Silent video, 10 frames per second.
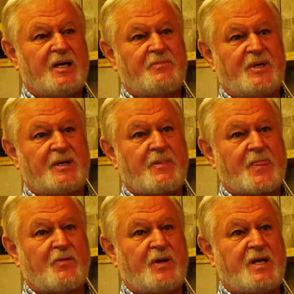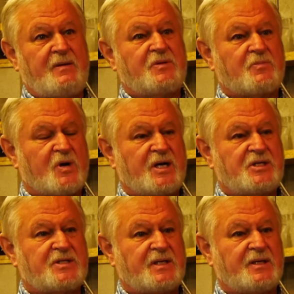But we keep the
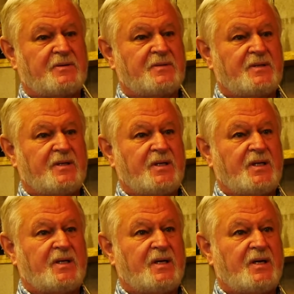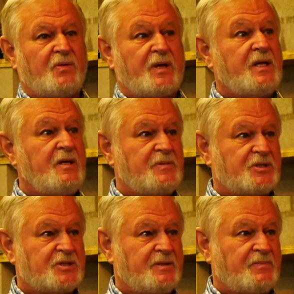price down. We keep it
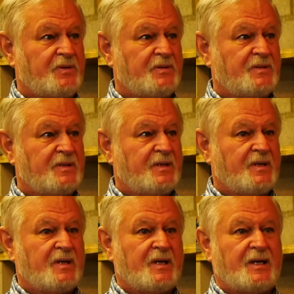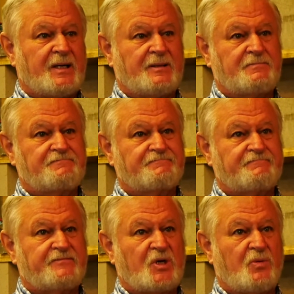simple.
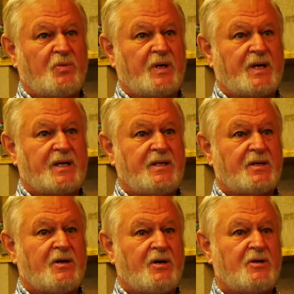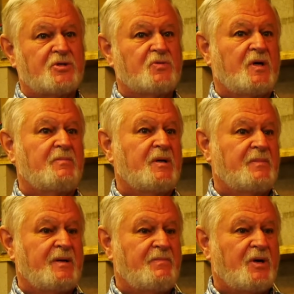When I get calls when I'm on
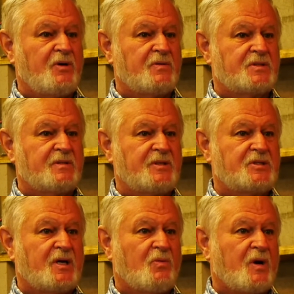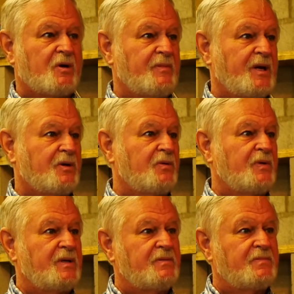my boat, somebody's got a Watermaker and
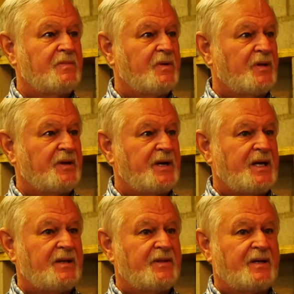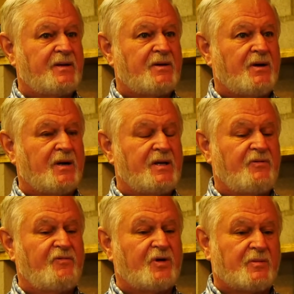we on the net, and they call,
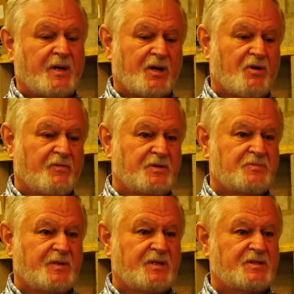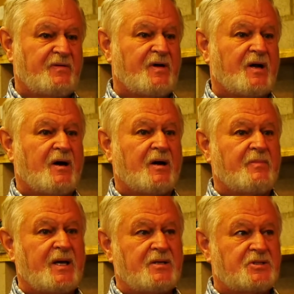invariably I go over, it's because they've got
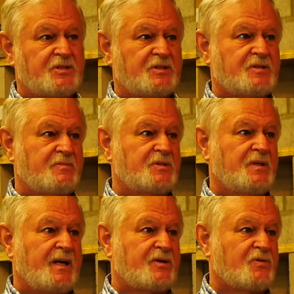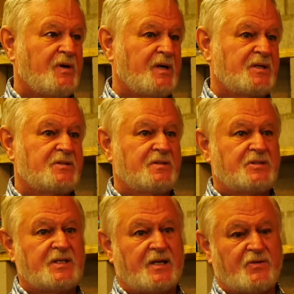automated systems, the electronics and the
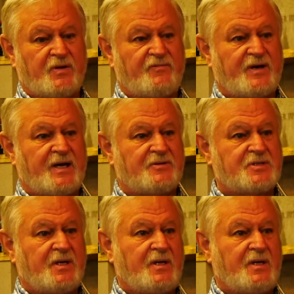solenoid valves.